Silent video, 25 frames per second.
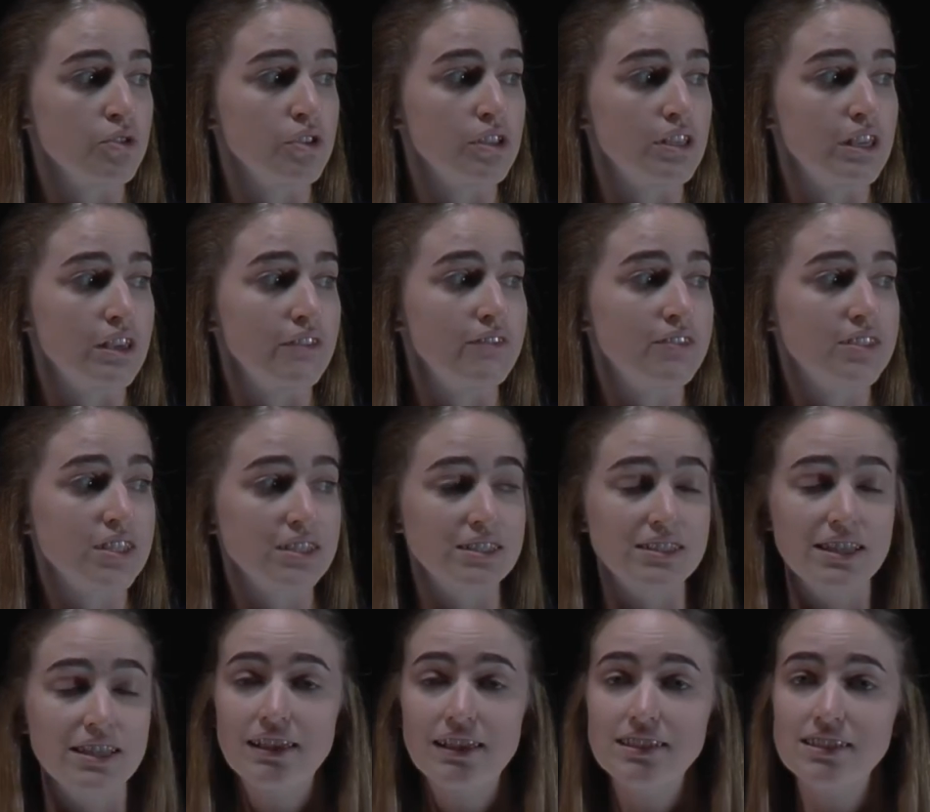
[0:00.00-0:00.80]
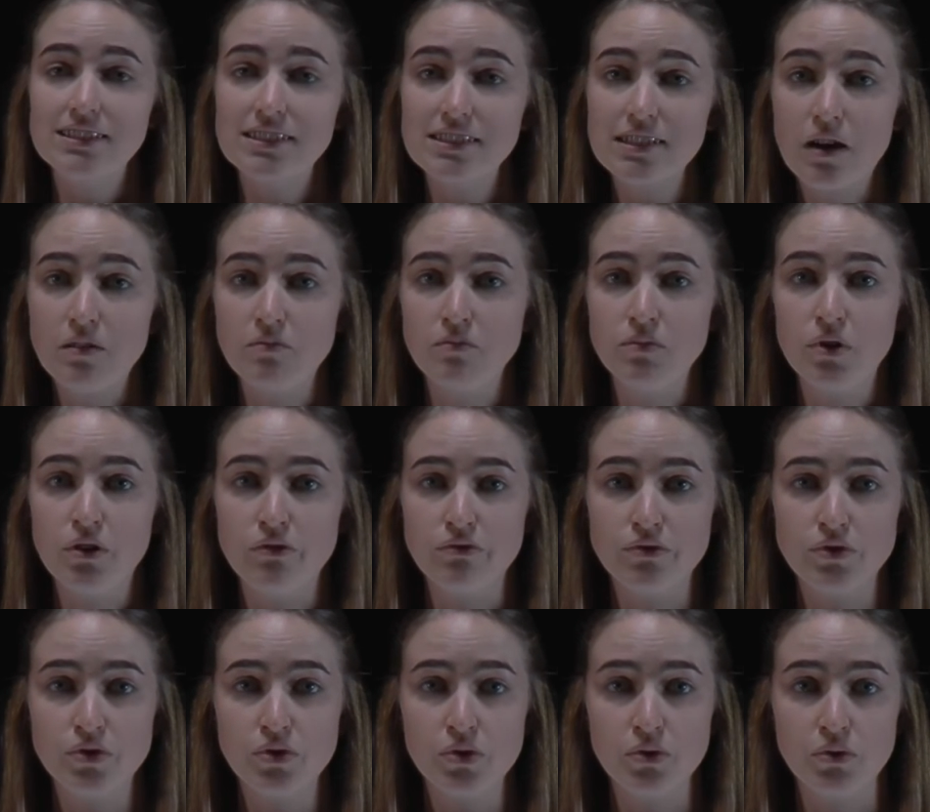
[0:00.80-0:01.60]
gives us sum
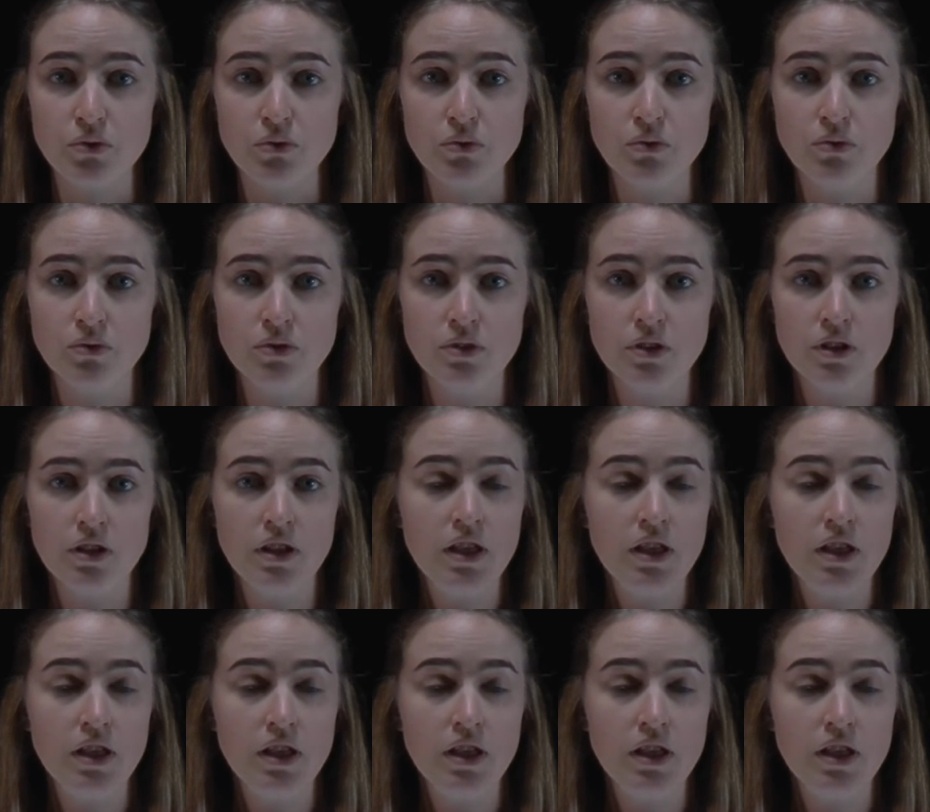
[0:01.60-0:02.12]
of 2.